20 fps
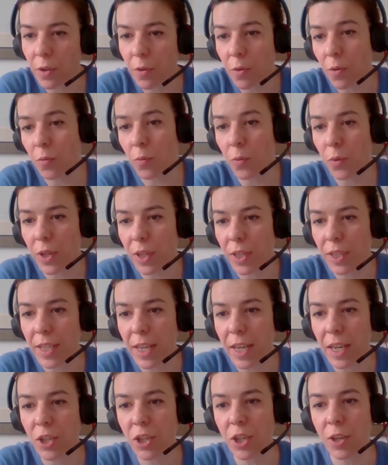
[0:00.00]
her own work
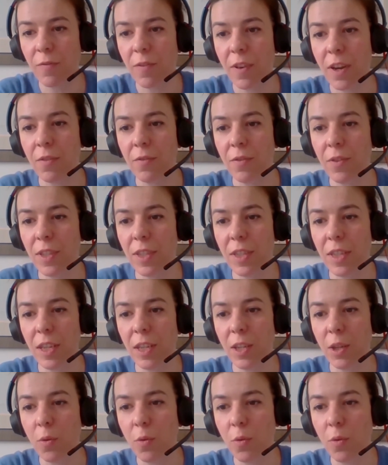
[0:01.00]
day she found it